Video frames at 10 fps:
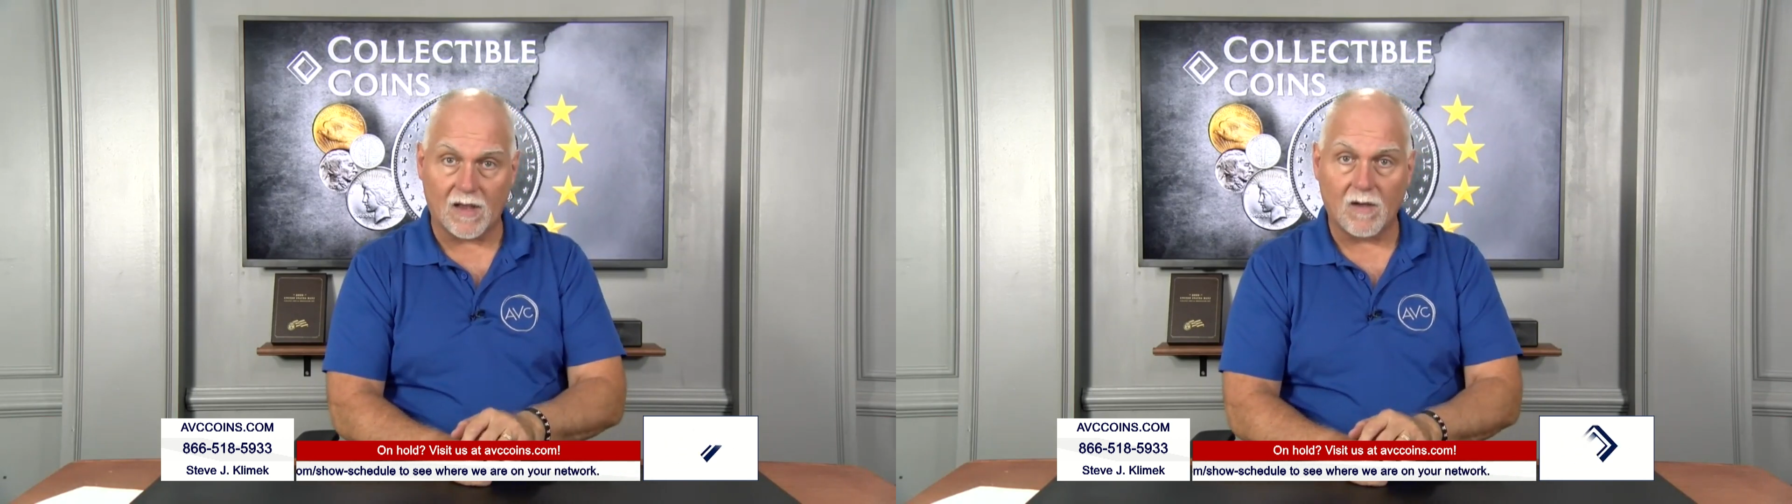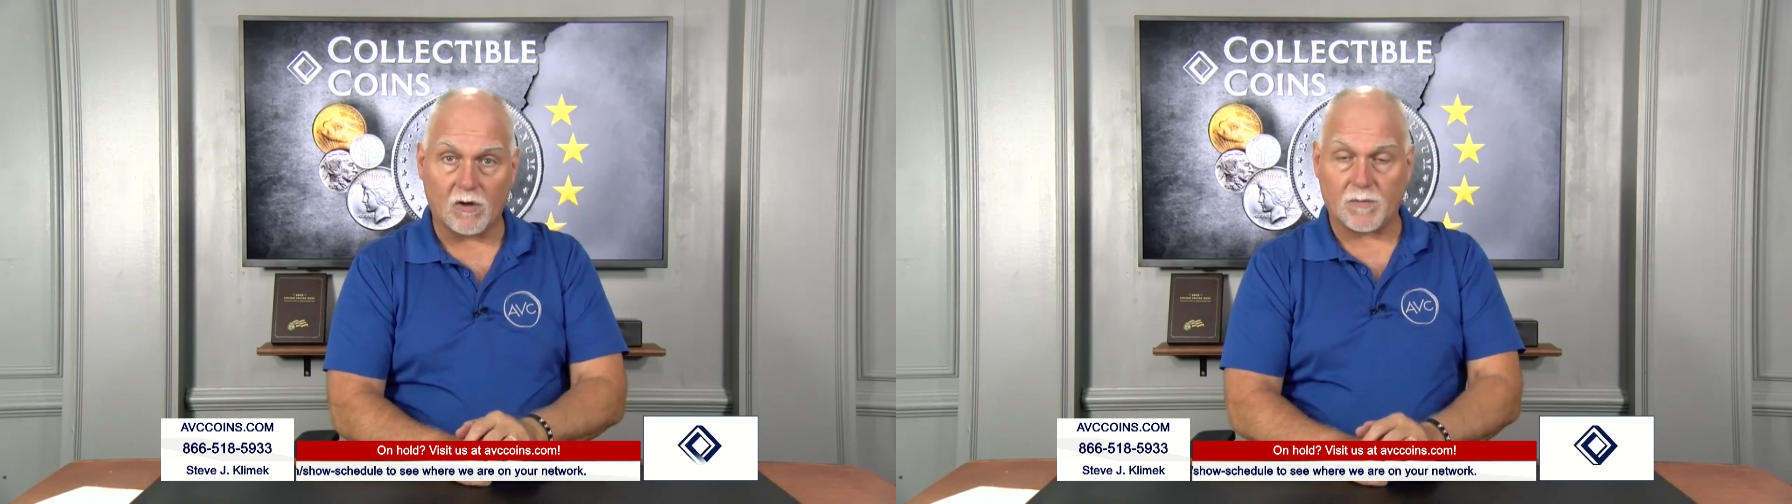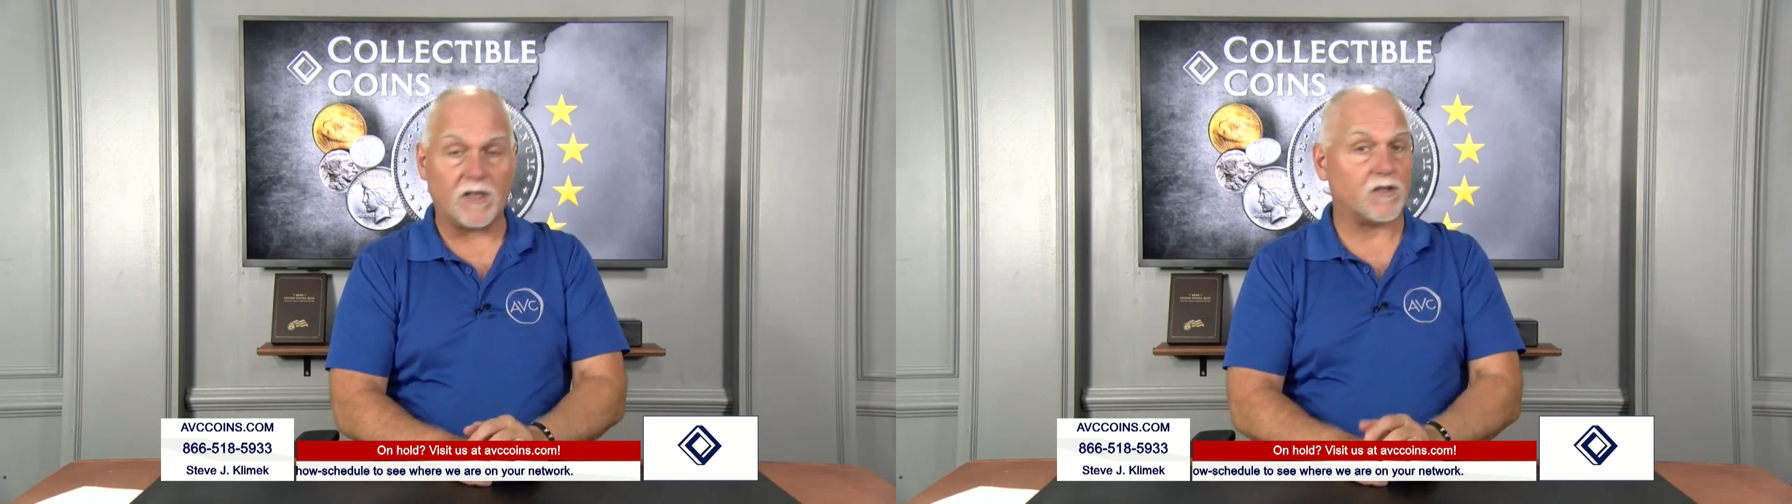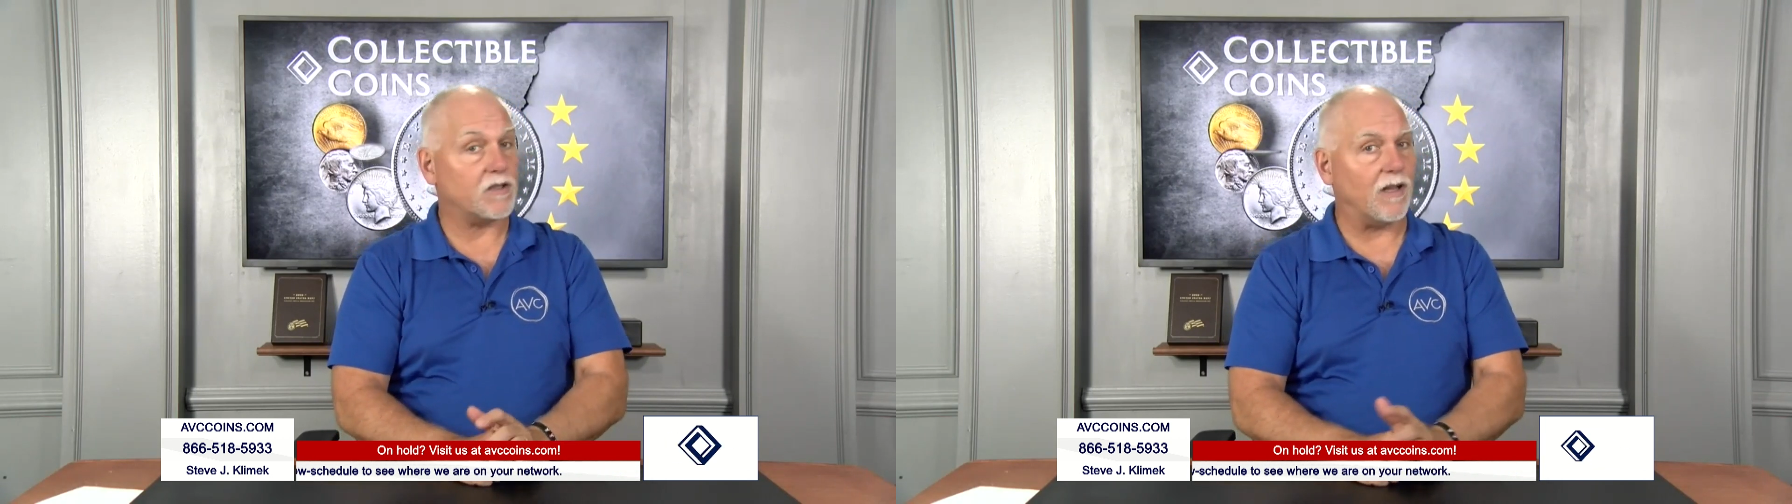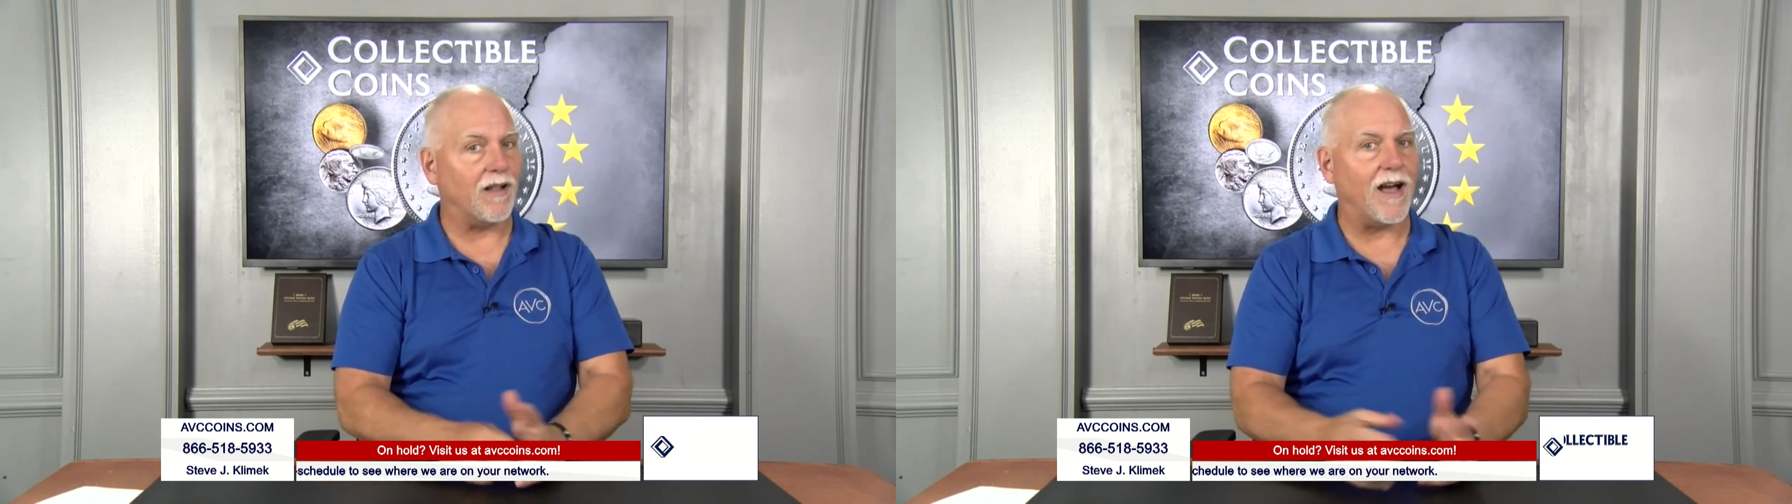which means there's
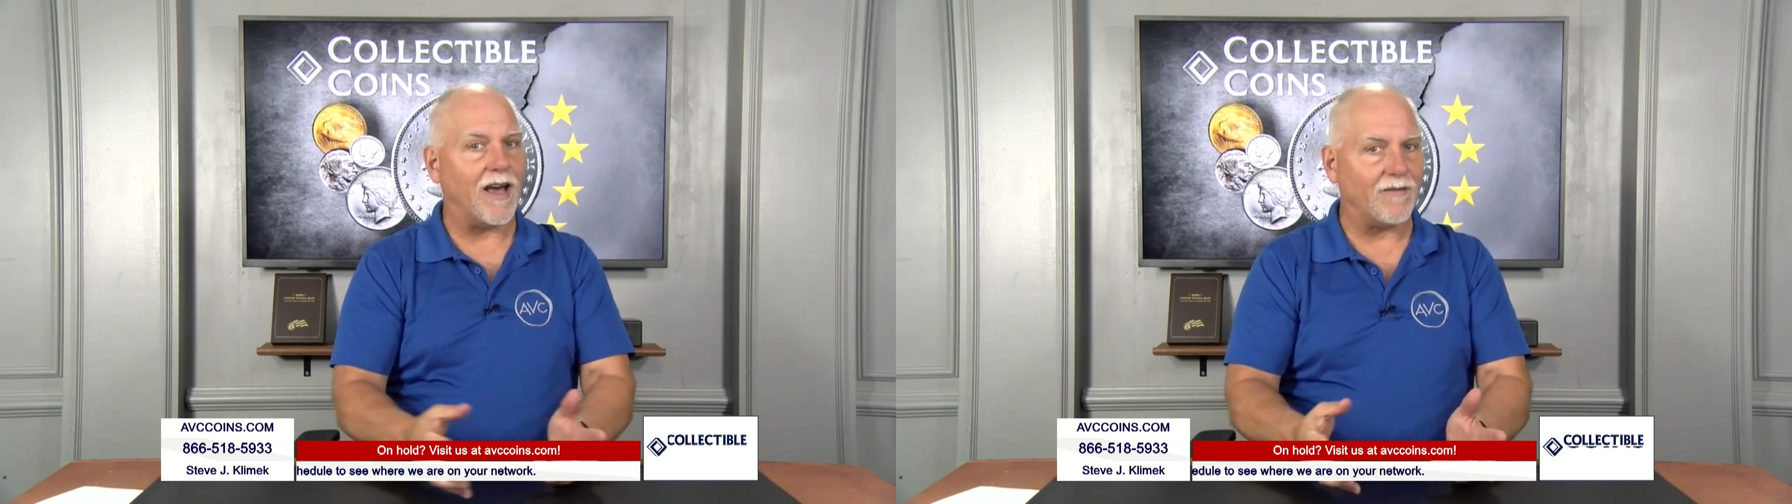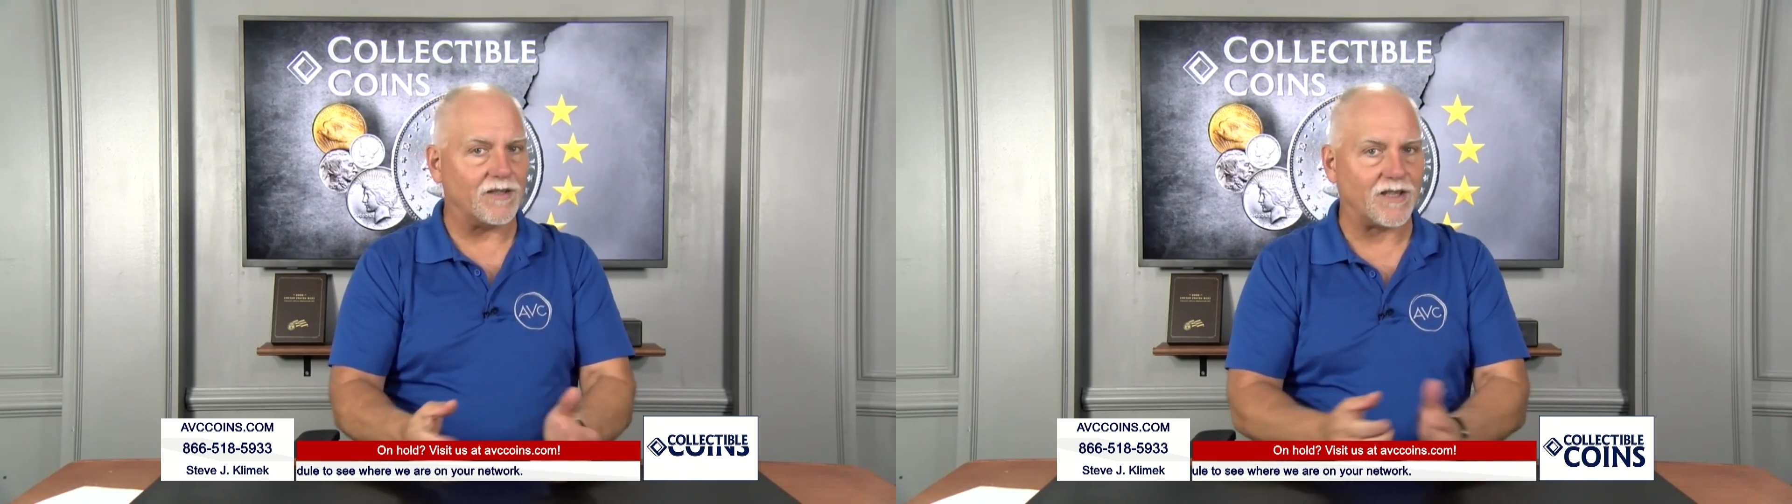a lot of us